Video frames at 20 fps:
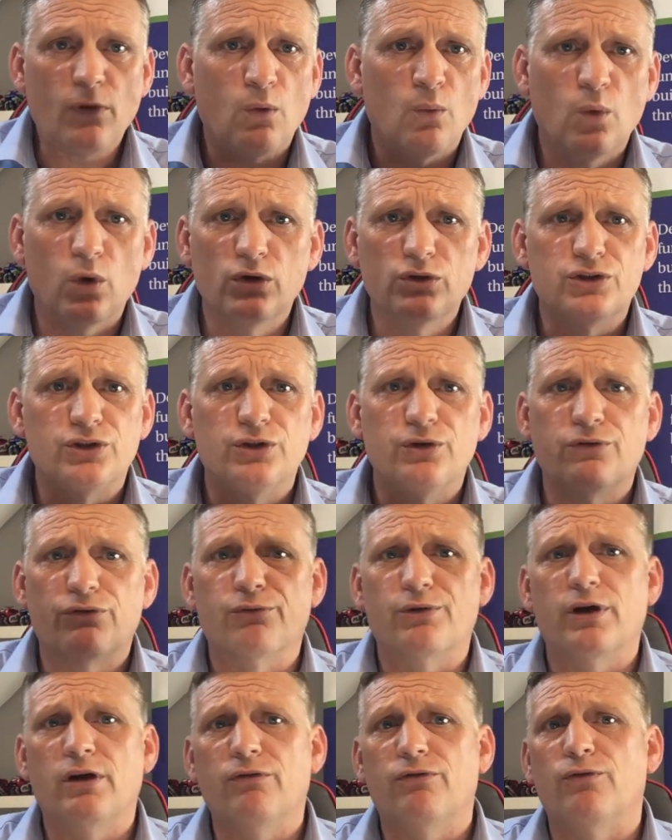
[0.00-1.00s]
1, 2,
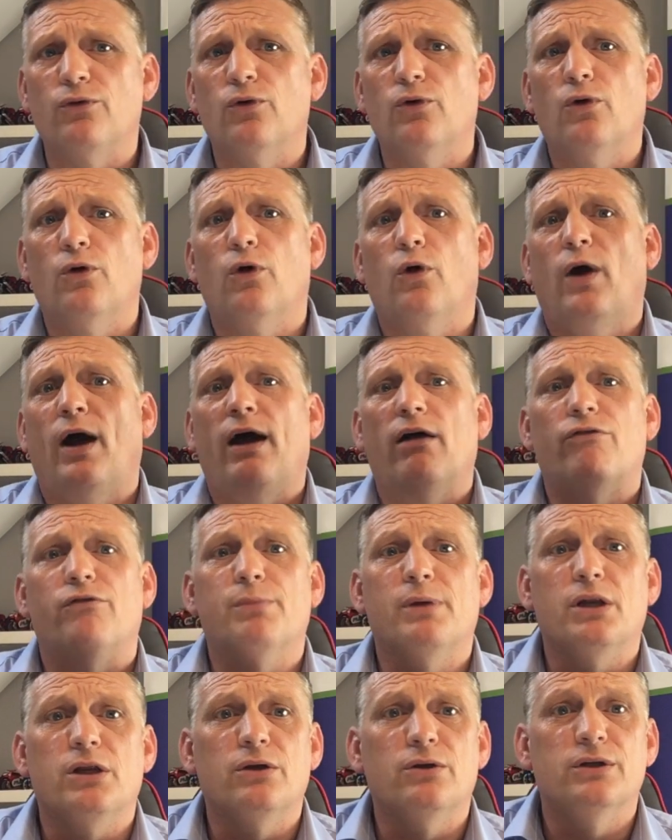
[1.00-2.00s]
3, 4, or however
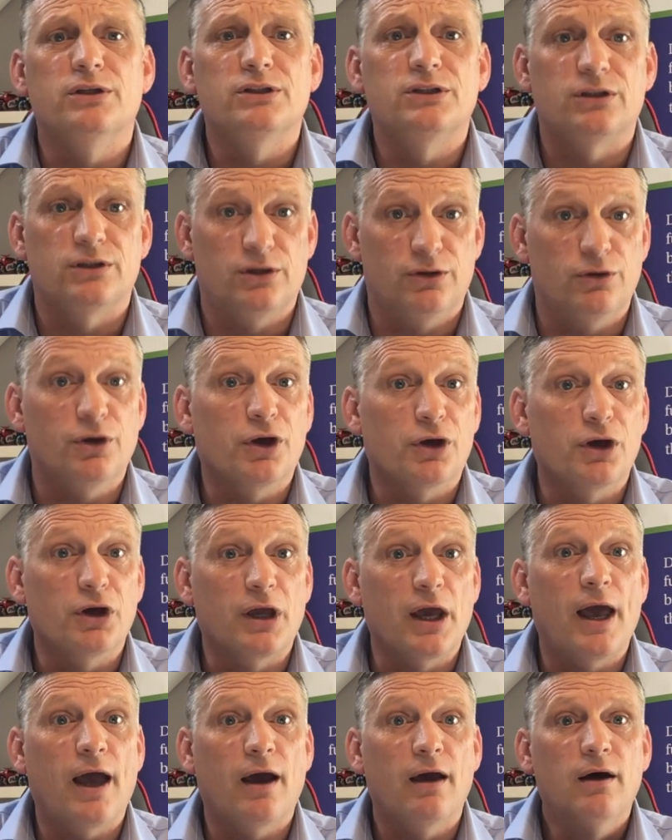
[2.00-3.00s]
many units you can
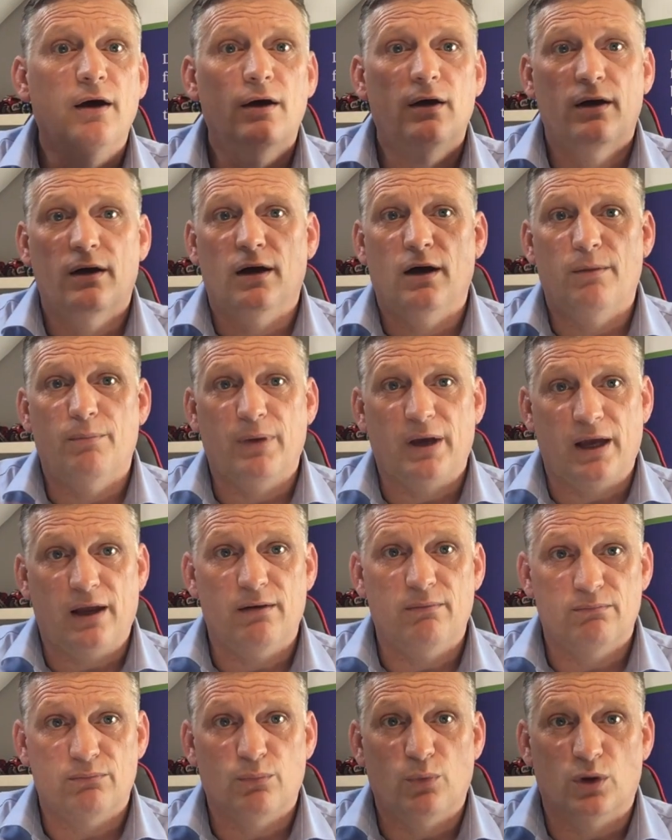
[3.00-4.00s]
get
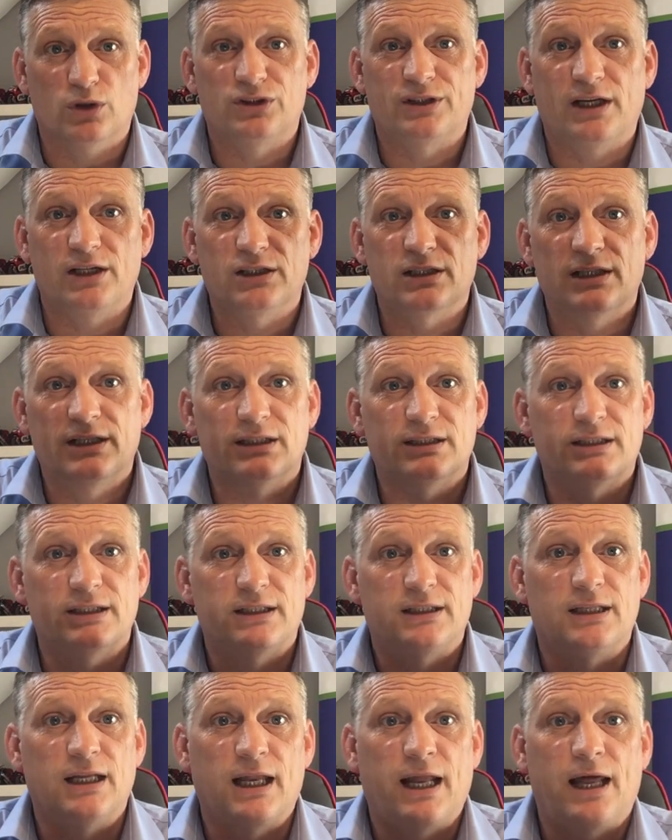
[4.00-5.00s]
in what essentially is
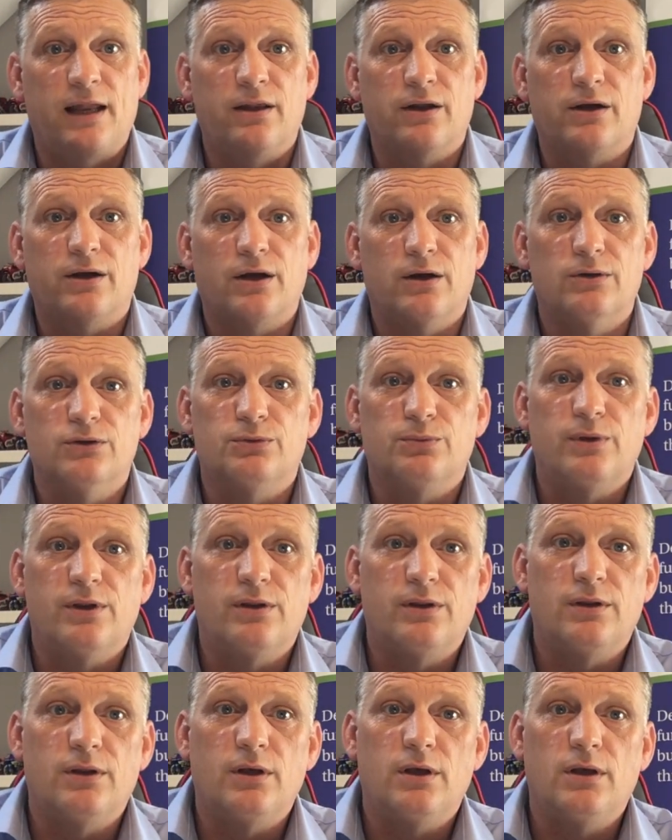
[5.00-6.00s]
the land that goes
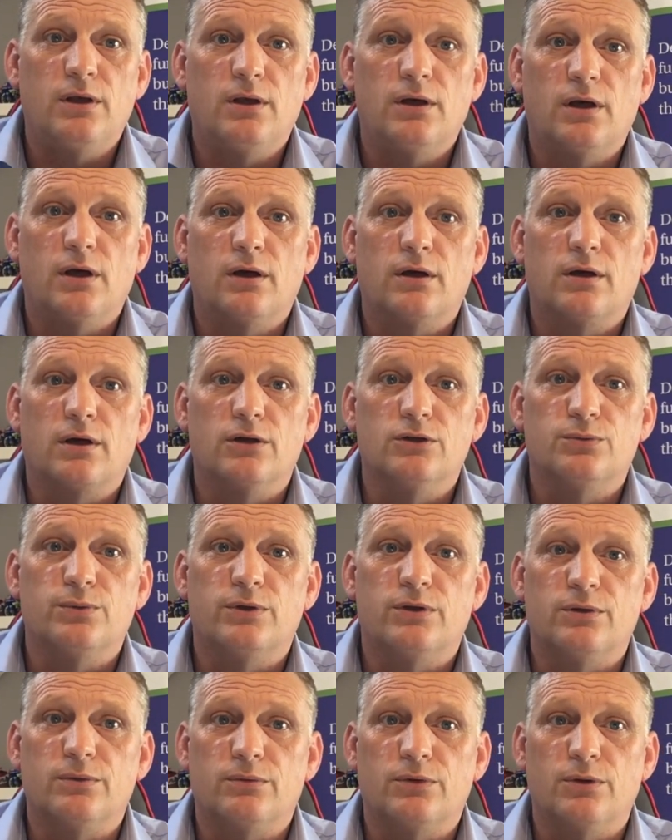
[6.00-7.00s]
with
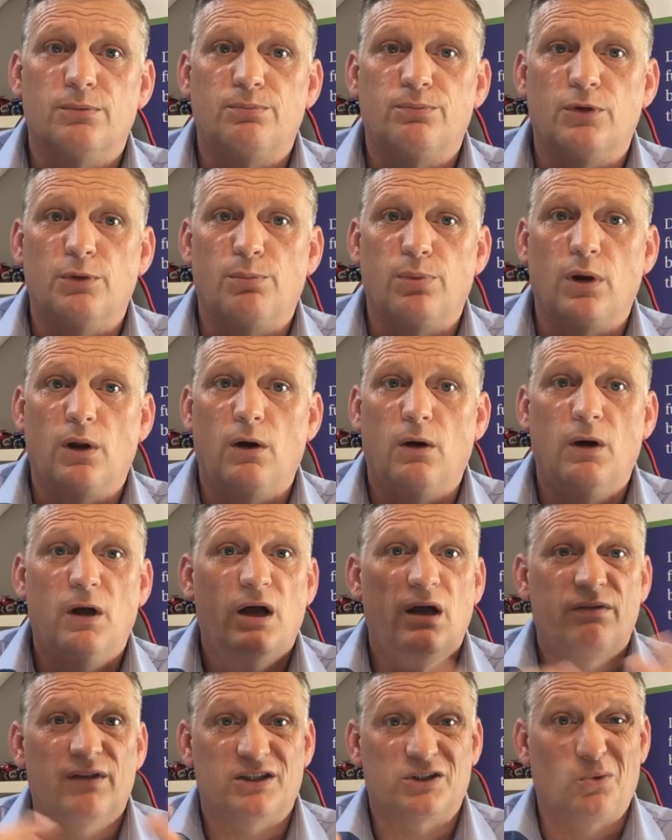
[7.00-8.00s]
the plot.
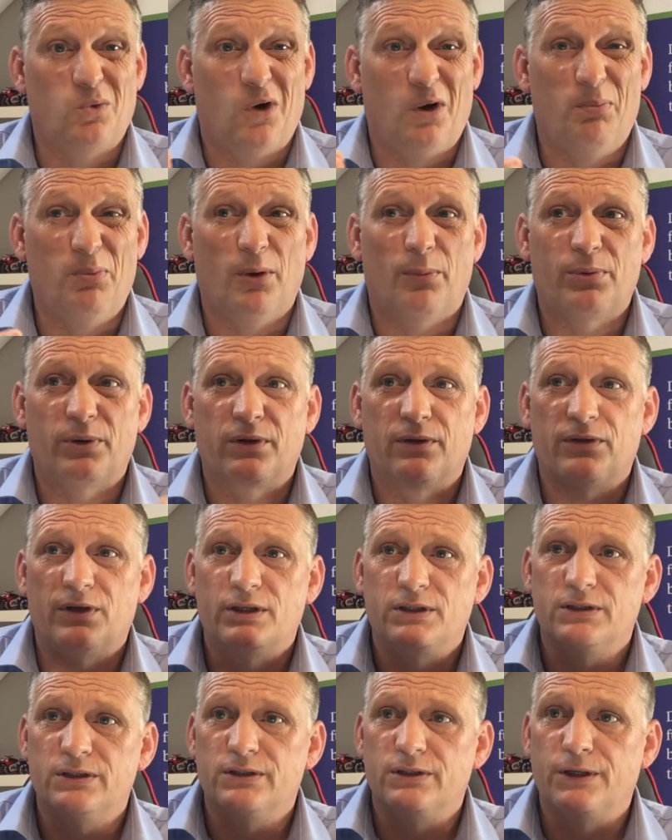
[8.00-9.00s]
That's quite a popular
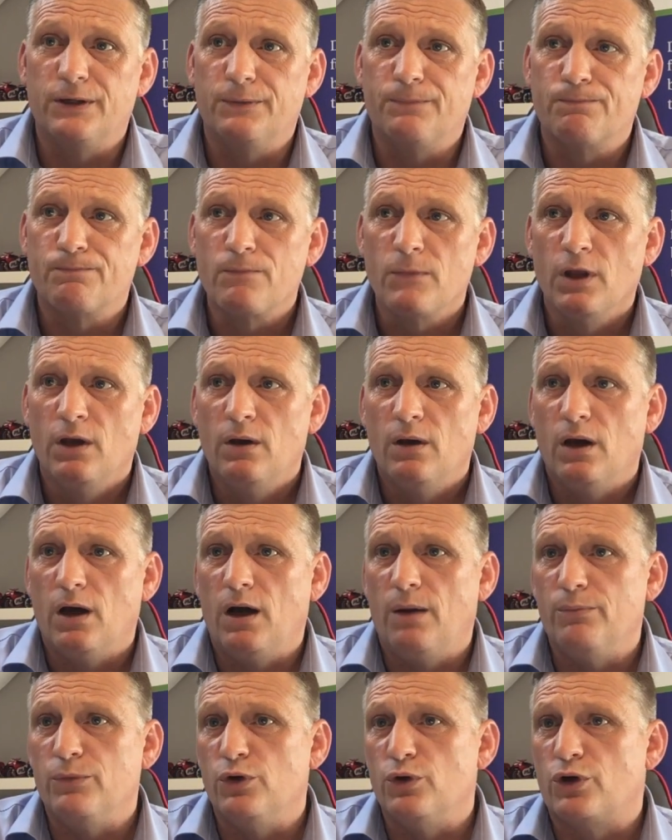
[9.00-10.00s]
thing to do.
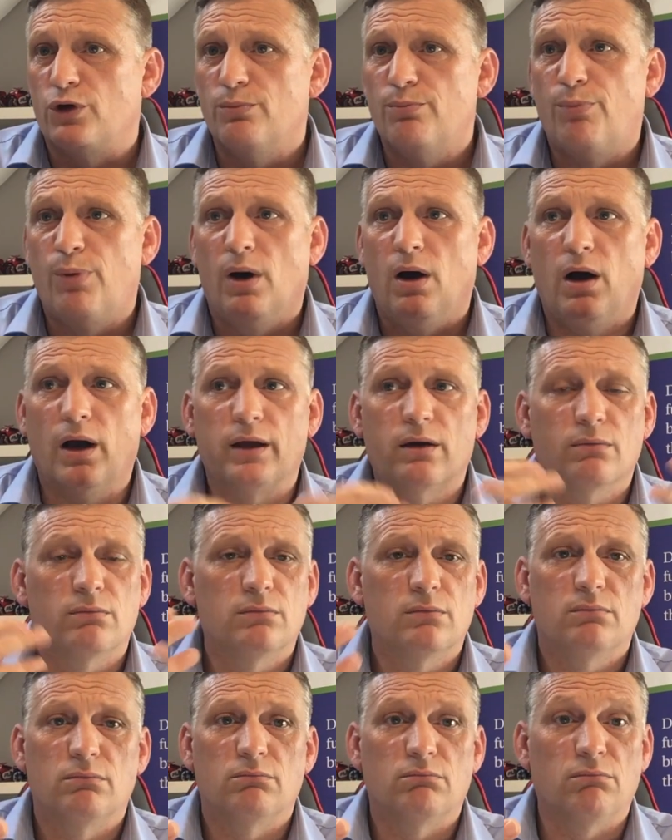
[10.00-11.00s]
You can buy
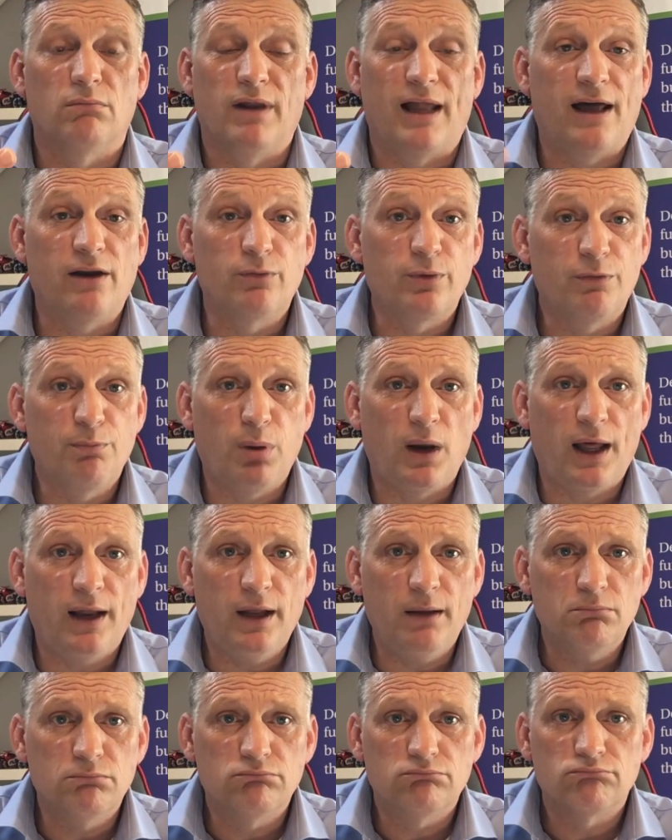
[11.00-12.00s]
land with
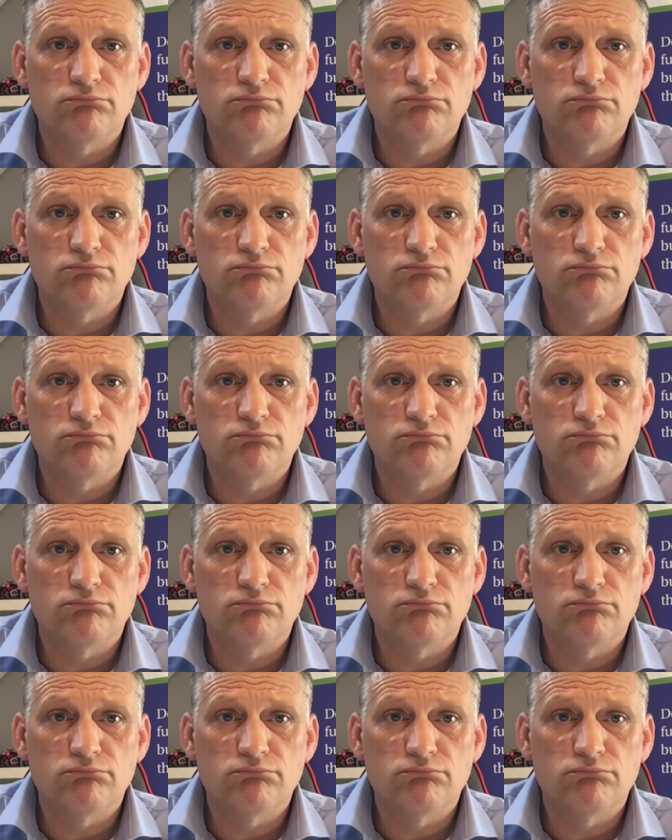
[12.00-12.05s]
planning.